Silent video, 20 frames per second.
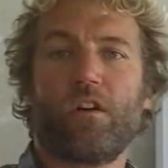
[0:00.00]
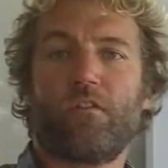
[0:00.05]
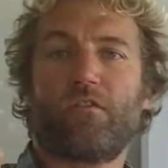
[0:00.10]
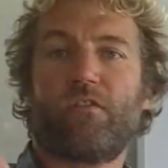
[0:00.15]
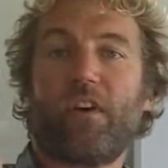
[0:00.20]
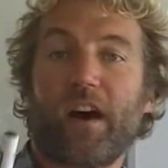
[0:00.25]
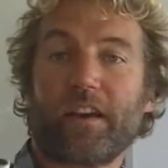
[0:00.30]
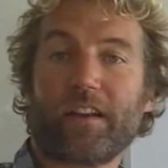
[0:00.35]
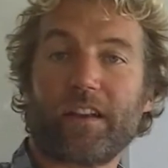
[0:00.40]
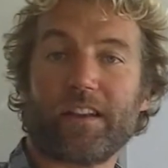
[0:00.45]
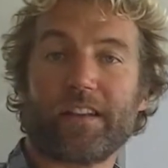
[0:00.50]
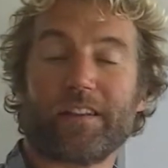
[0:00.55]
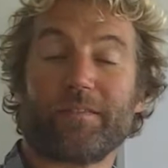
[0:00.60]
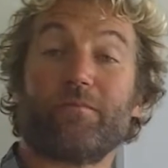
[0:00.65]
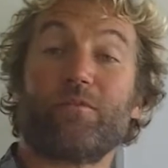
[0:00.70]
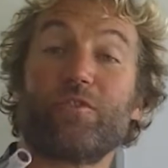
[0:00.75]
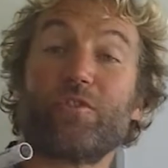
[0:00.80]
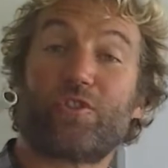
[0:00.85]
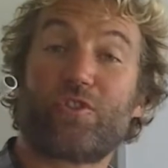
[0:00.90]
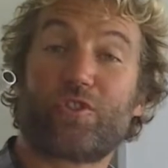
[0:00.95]

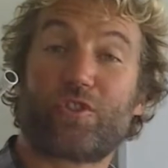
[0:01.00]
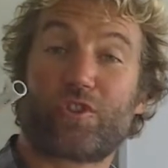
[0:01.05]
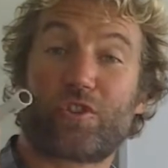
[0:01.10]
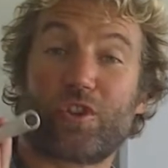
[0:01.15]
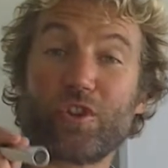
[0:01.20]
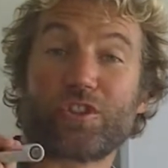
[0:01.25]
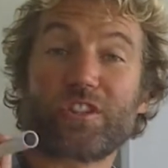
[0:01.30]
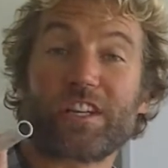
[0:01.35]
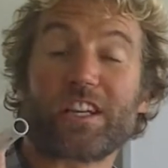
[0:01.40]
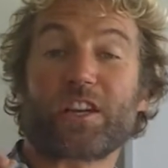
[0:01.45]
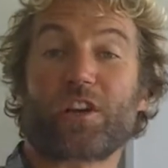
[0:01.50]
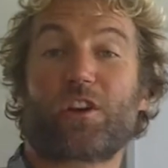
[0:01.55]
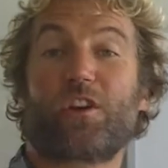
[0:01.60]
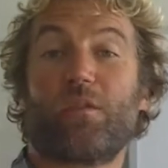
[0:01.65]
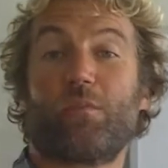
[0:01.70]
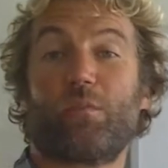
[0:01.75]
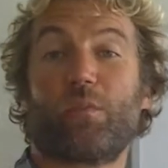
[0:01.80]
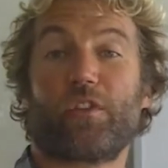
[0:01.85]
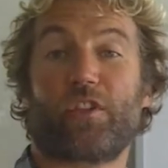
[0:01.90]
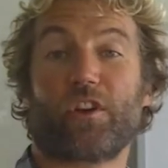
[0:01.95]
Finally, does it
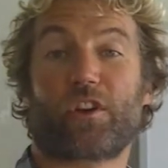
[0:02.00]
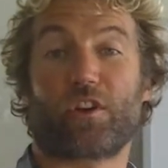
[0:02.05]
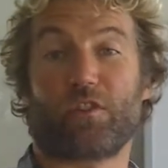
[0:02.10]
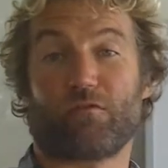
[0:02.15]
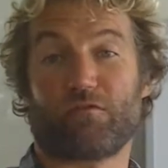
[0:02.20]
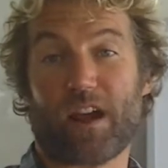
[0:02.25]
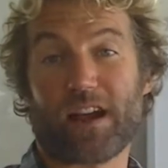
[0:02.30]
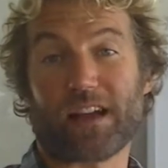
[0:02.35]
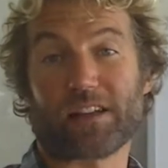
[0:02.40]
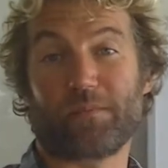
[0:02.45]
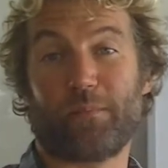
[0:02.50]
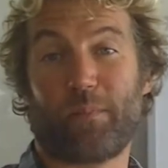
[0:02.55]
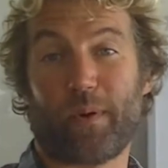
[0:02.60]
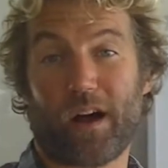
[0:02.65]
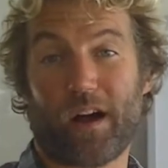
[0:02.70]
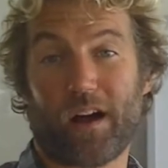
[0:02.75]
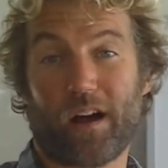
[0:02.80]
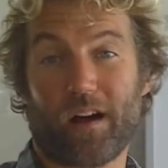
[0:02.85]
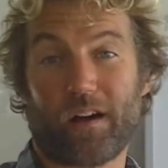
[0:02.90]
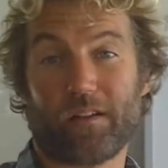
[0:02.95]
come with the correct
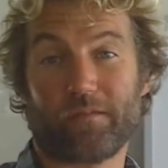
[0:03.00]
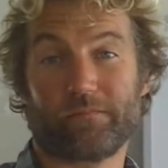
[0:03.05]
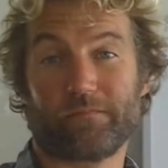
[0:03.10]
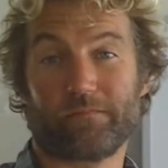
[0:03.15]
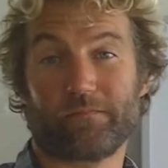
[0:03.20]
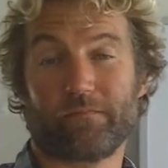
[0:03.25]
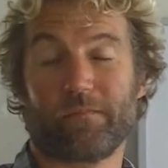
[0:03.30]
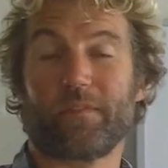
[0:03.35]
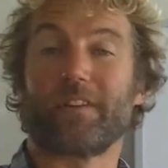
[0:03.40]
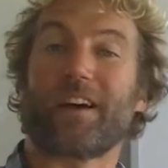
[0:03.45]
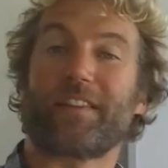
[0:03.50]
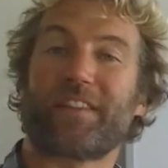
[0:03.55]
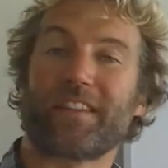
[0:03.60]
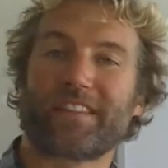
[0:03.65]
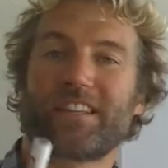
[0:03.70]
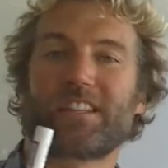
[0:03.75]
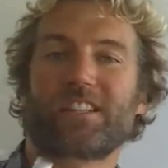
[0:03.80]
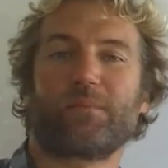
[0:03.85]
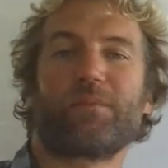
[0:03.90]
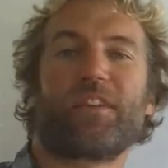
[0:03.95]
bar? Now,
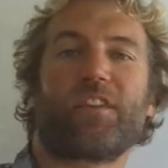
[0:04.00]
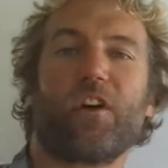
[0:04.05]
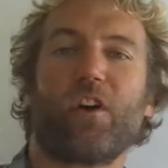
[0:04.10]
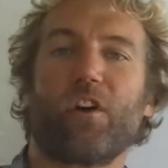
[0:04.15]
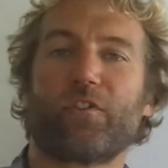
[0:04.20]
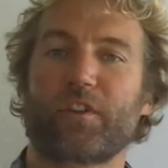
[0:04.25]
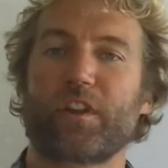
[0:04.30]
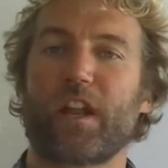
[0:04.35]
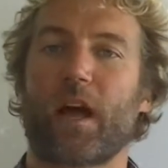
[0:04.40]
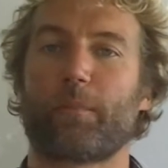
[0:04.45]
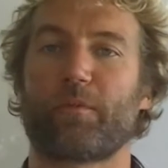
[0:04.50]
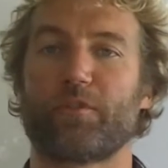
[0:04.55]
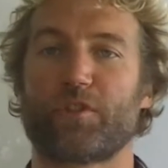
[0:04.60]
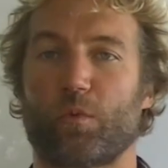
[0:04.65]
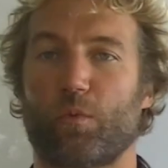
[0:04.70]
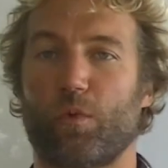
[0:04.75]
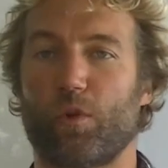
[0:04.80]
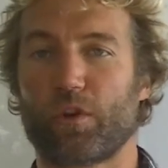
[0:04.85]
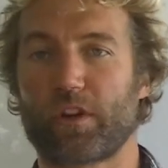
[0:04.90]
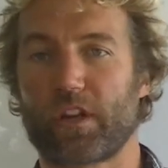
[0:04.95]
this is something that often happens.
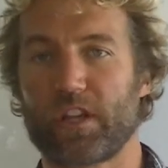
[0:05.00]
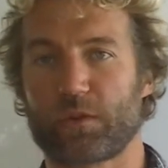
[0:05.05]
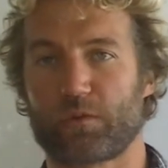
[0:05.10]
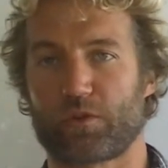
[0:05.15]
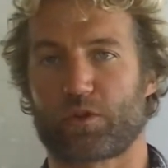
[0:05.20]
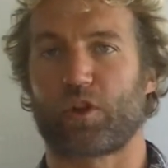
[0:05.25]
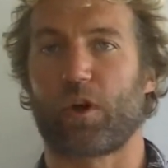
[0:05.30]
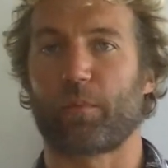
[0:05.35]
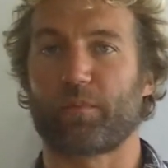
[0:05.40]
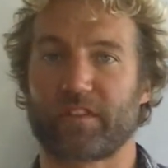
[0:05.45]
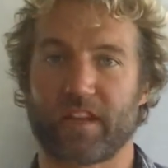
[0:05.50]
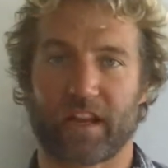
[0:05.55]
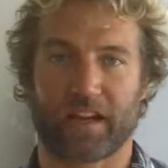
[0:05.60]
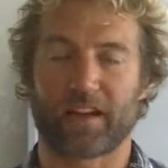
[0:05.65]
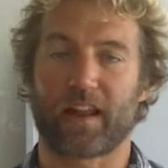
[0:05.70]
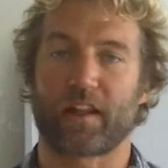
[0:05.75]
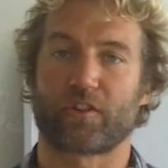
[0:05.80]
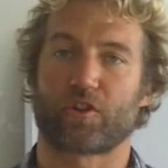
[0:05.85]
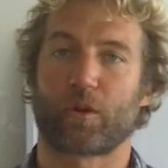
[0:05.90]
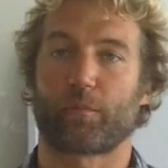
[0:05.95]
You walk into a shop, a
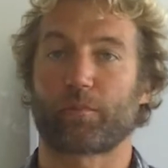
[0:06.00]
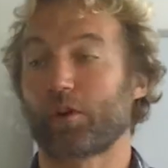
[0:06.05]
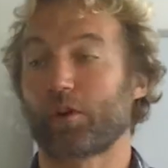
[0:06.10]
second-hand shop,